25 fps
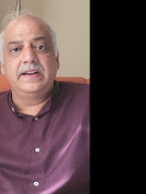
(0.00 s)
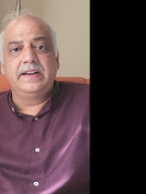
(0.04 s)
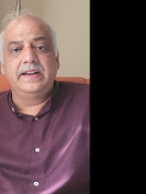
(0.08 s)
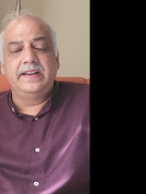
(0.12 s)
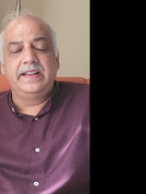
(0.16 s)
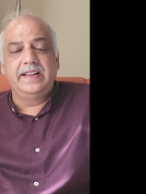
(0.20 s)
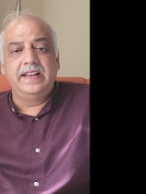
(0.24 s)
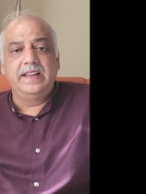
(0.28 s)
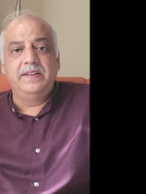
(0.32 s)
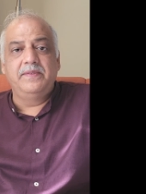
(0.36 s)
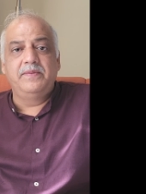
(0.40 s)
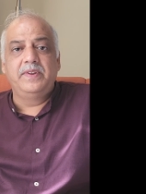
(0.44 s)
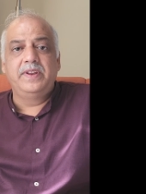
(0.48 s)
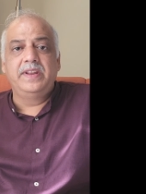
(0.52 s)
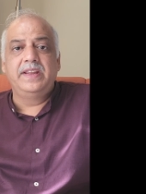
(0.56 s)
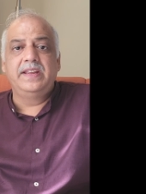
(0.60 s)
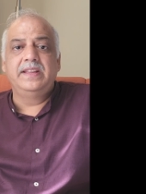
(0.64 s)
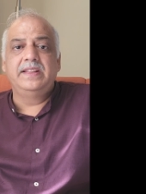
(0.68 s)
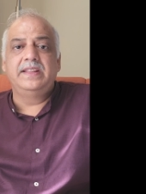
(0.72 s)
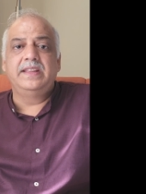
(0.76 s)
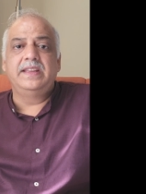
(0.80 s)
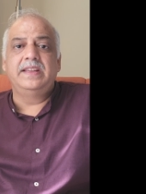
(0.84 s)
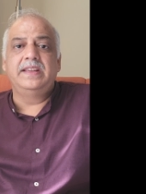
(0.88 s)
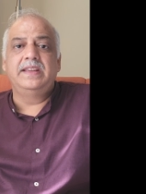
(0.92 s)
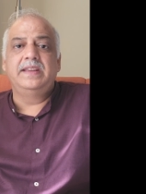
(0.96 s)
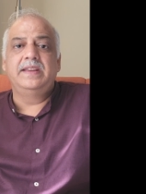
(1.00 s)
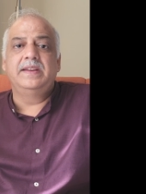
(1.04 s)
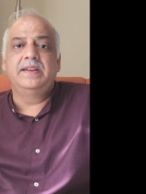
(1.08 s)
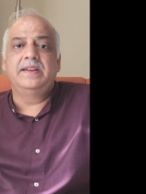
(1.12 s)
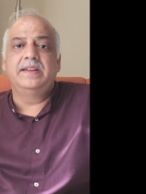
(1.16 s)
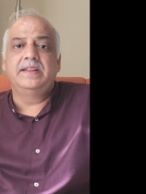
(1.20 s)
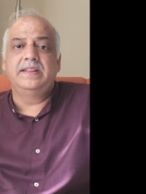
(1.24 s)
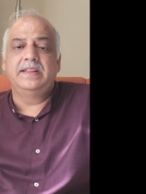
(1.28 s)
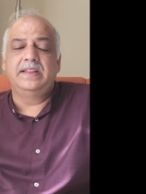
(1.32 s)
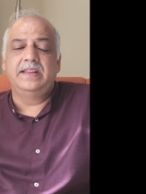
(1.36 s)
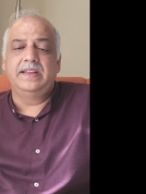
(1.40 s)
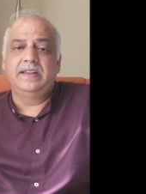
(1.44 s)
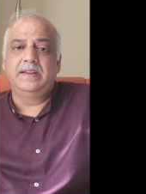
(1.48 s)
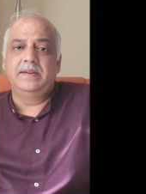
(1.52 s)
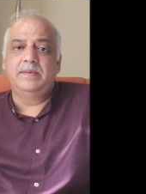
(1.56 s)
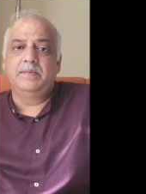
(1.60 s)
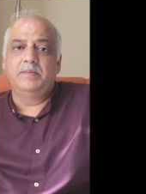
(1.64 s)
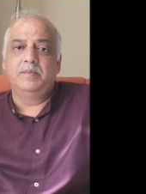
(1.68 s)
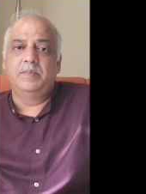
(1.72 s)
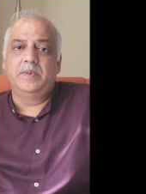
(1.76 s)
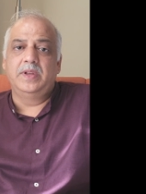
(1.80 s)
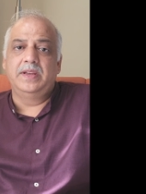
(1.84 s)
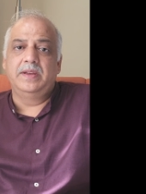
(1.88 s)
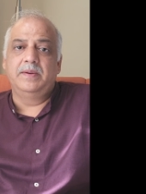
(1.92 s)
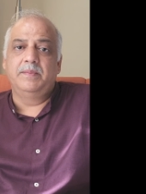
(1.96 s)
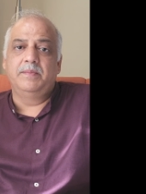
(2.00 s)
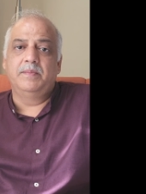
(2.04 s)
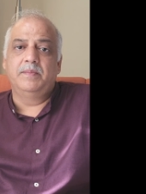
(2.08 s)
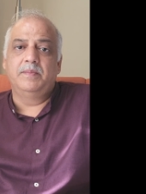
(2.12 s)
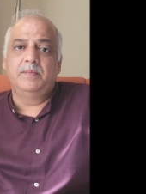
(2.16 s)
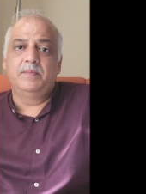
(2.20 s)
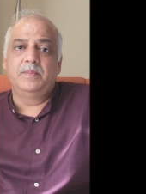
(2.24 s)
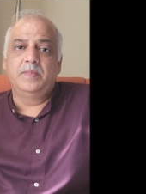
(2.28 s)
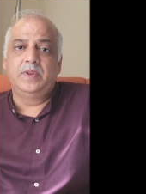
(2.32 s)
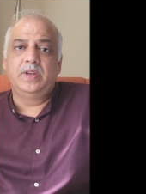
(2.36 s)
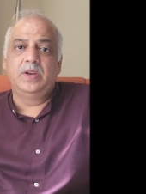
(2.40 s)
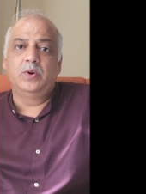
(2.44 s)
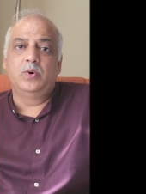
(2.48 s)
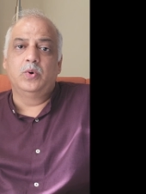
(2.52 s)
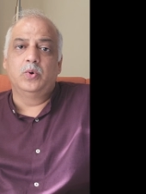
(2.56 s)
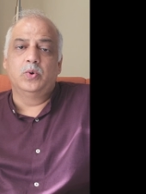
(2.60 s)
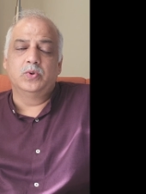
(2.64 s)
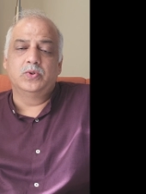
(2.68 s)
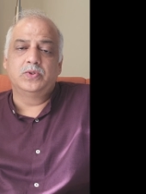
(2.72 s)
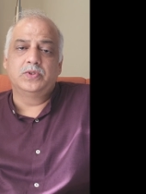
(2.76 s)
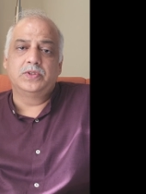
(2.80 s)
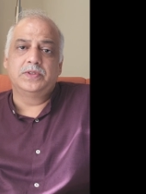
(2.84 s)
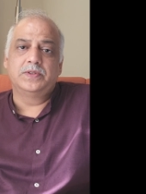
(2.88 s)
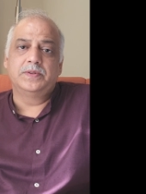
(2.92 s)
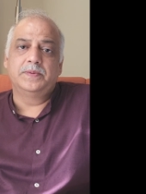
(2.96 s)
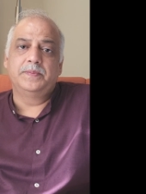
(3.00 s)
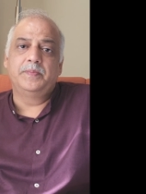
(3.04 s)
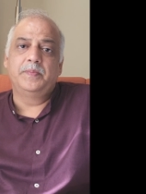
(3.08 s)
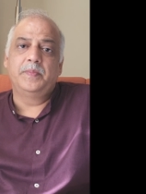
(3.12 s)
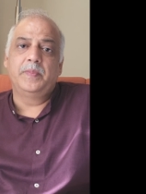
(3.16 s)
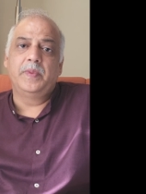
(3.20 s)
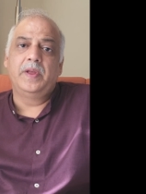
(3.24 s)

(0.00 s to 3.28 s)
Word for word: delivering the the the, the course.